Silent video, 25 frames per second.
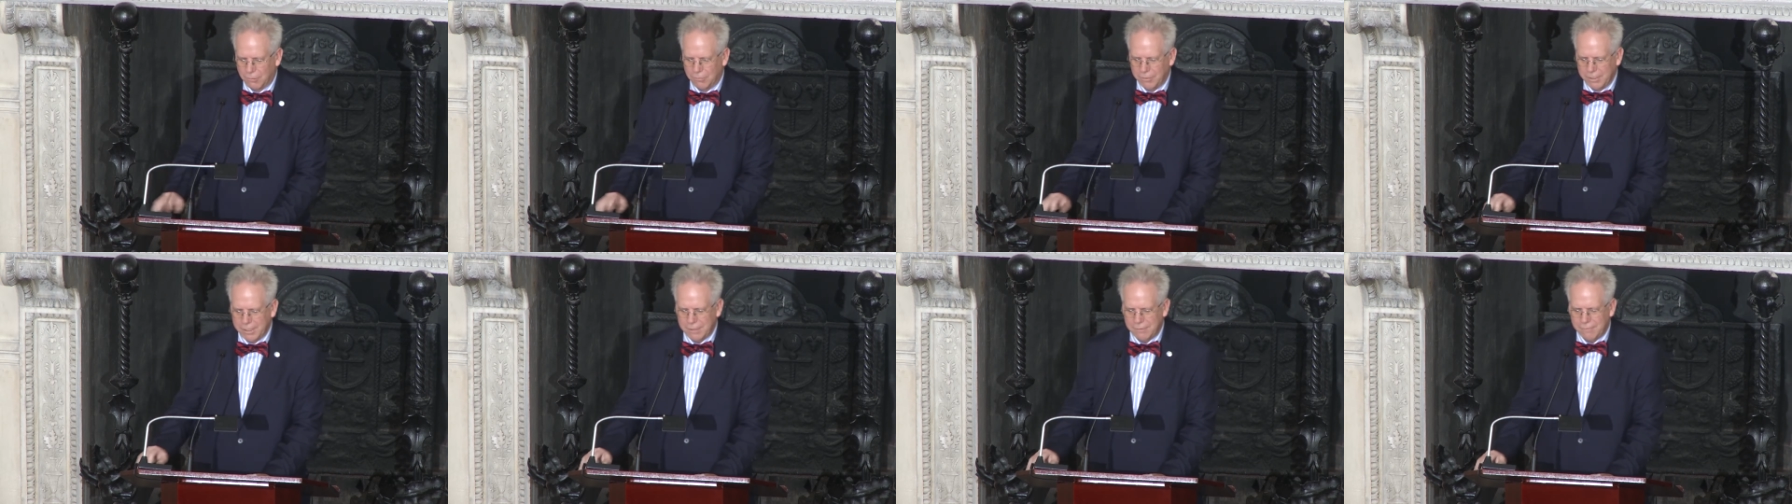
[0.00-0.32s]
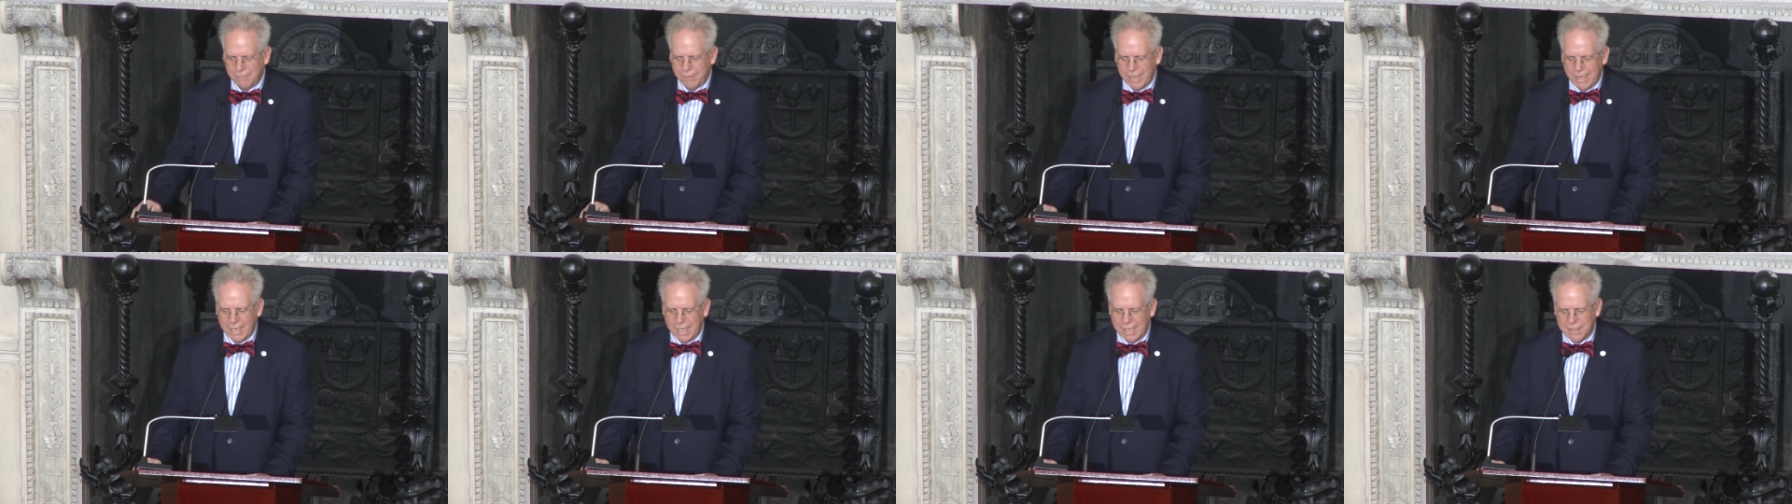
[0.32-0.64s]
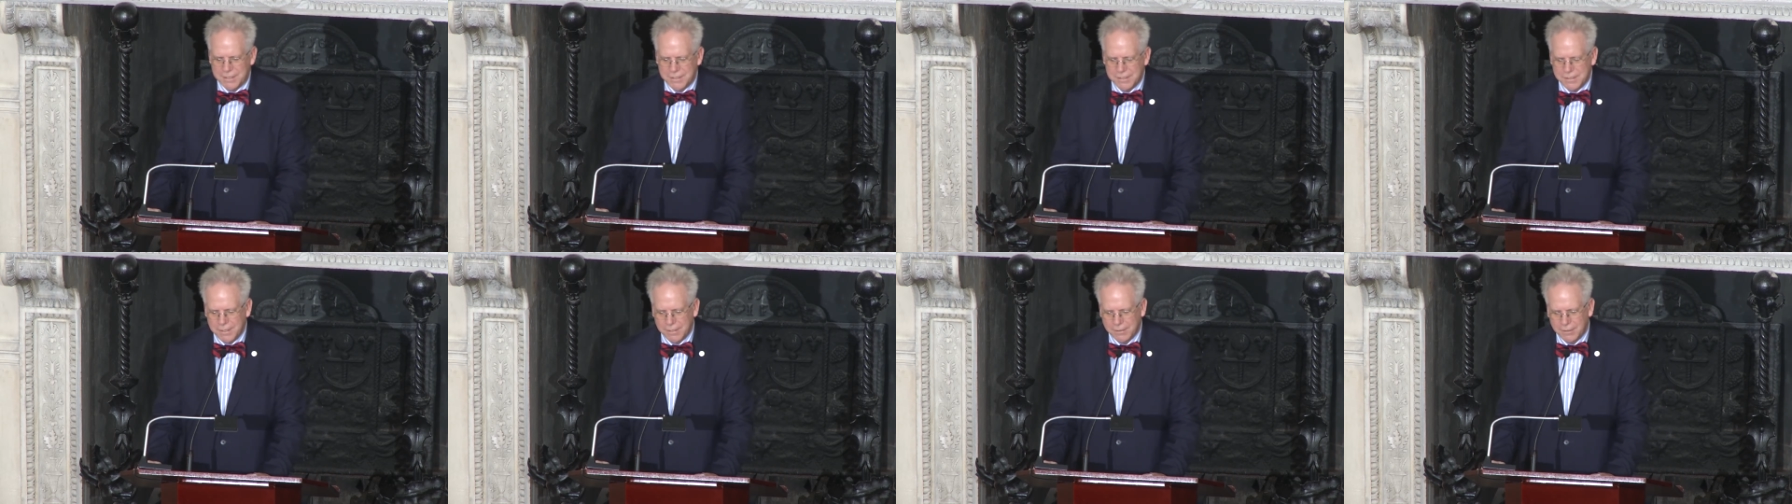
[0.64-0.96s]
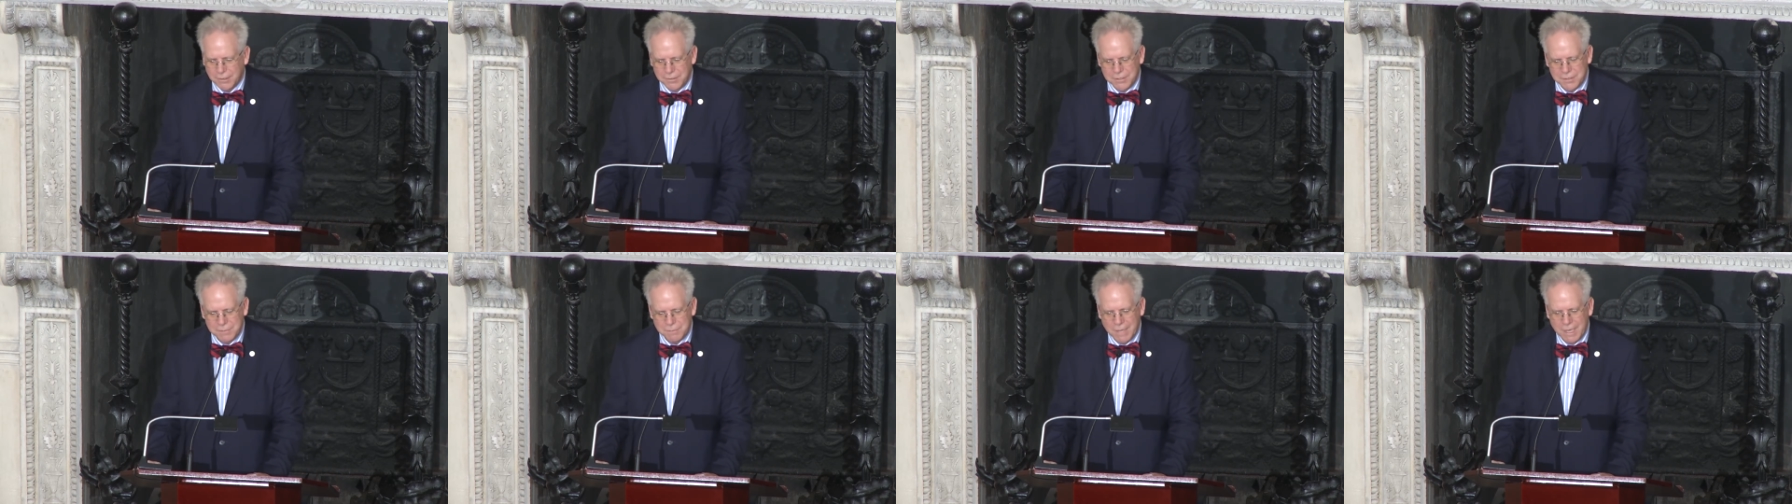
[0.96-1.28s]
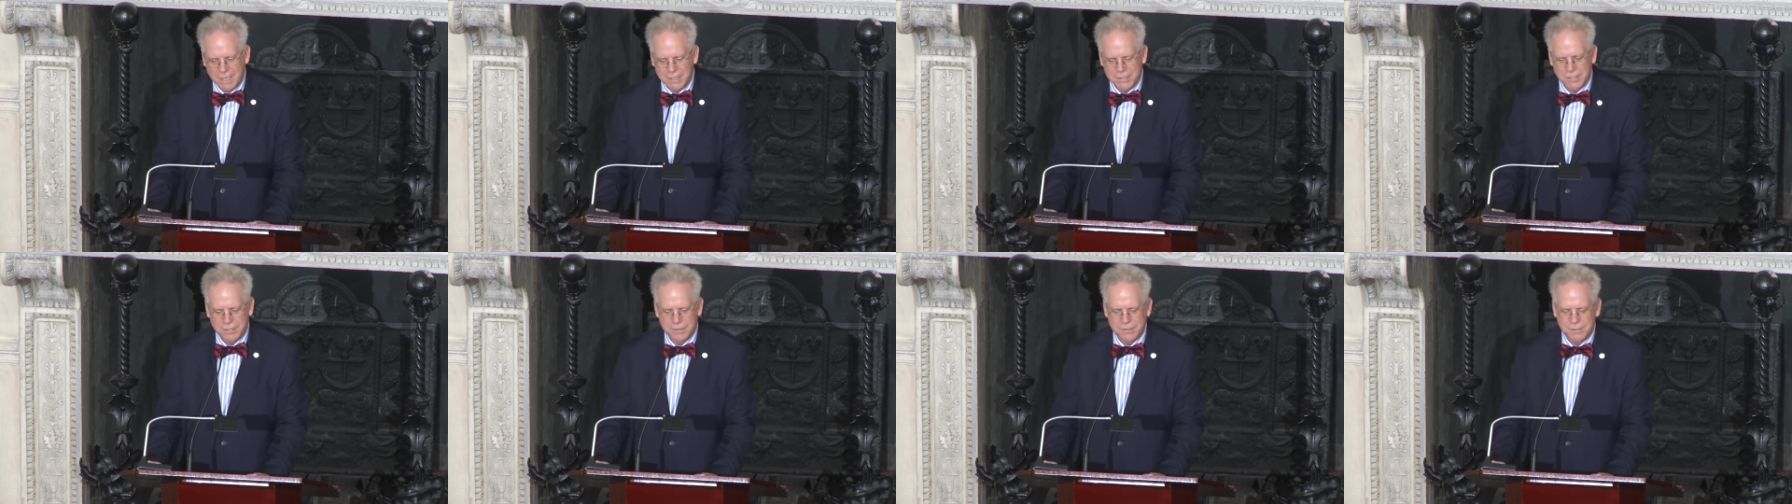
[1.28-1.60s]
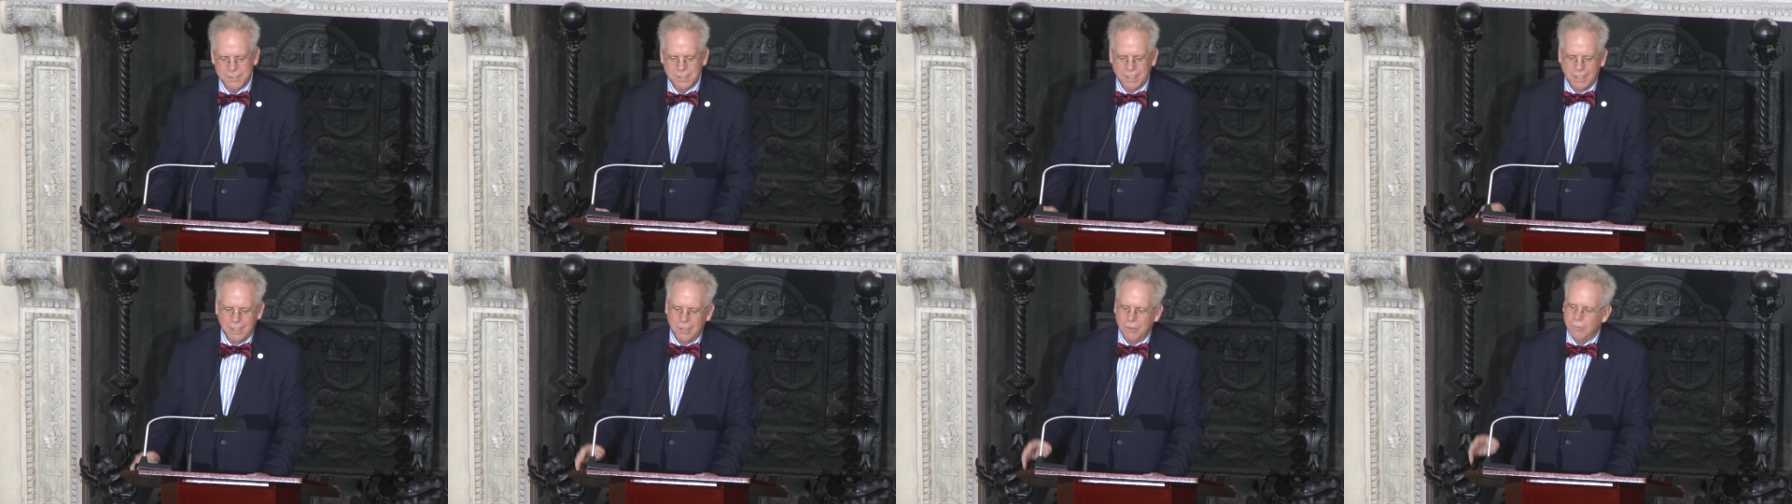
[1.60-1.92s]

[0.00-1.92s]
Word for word: we advance to those measures